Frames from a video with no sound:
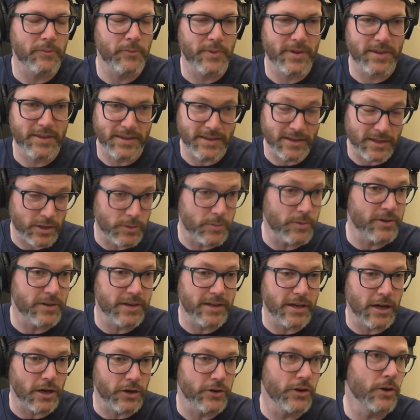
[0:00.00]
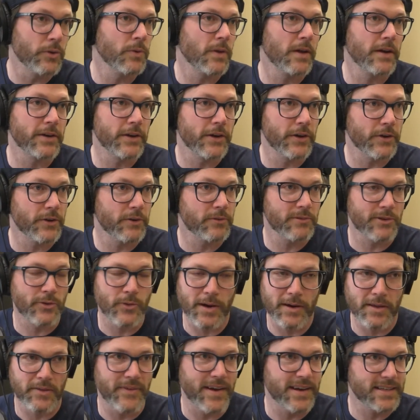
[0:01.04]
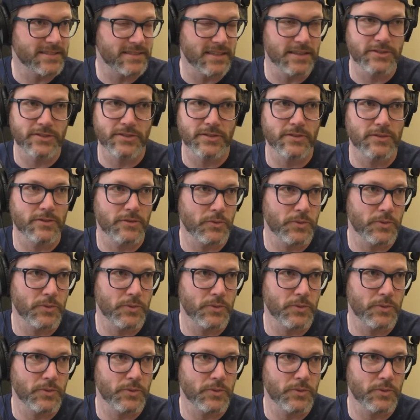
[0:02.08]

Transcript: within the community are no longer requiring the vaccination